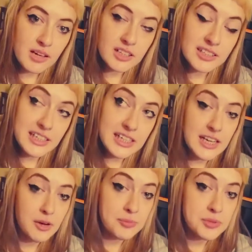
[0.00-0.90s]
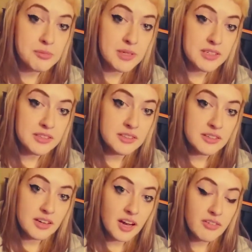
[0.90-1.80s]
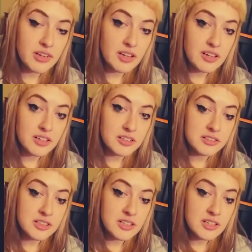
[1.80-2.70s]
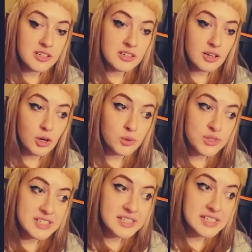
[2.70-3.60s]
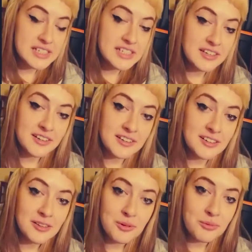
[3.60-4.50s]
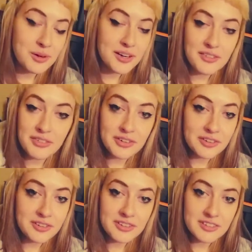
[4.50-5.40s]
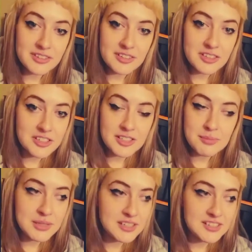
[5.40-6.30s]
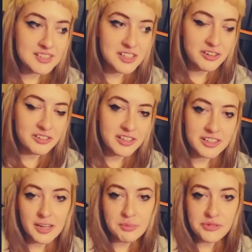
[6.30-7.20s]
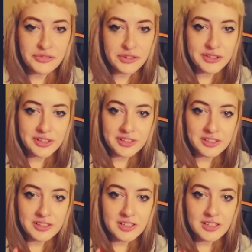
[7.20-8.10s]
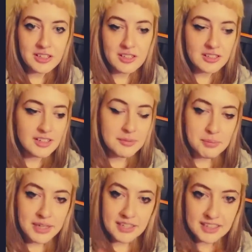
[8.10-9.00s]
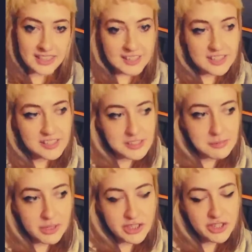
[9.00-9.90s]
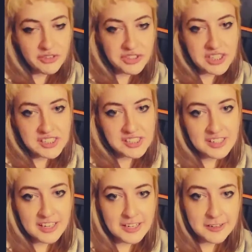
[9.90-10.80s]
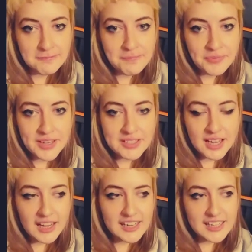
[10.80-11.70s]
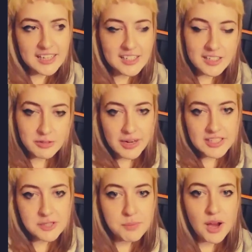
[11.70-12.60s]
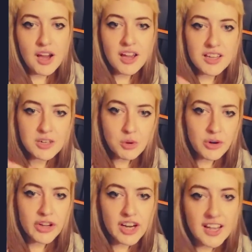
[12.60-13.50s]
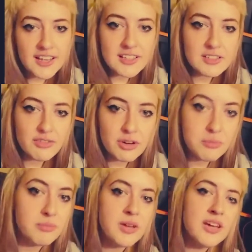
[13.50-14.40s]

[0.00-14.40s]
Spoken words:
Cleaning helps me. I have a lot of OCD and whatever, just because, you know, like I prefer to nitpick at things and make sure everything's clean and tidy and in the right spot and organized, from,